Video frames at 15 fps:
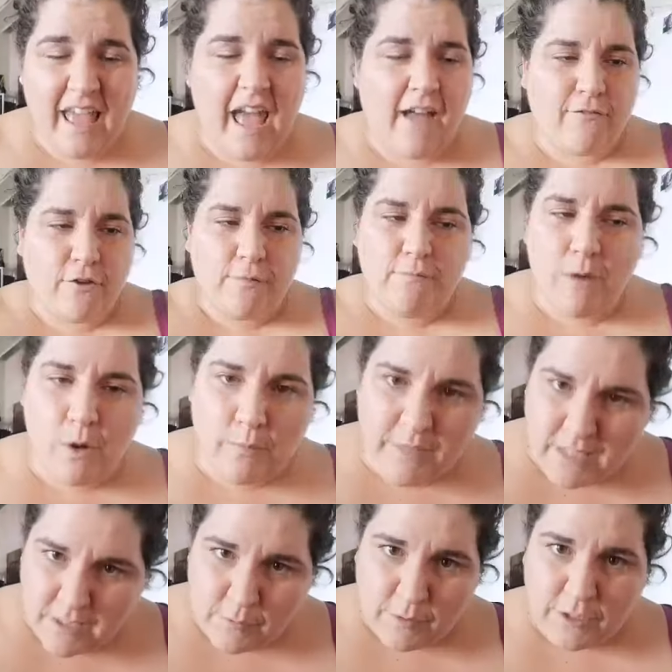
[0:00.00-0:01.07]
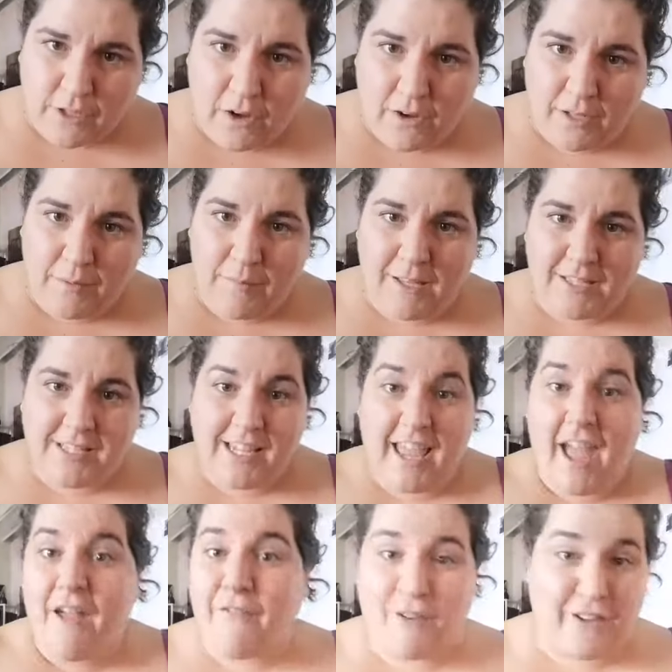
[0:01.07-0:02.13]
Every moment is worth documenting
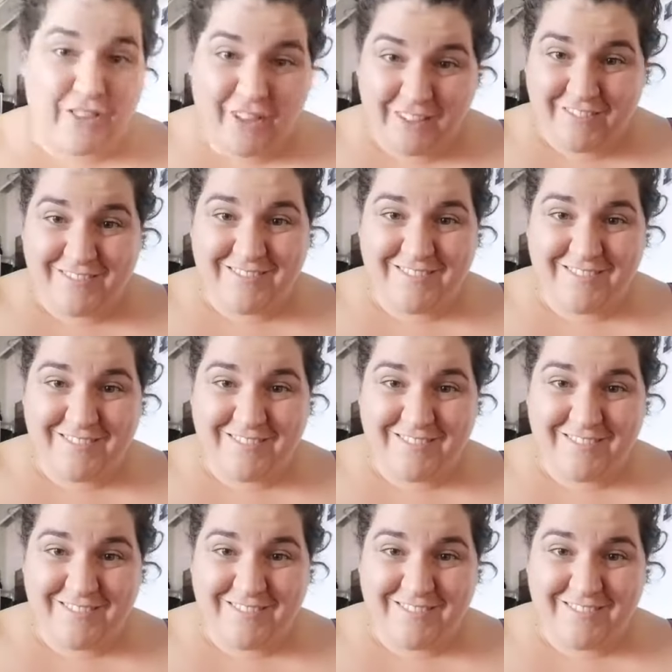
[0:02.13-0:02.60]
everything.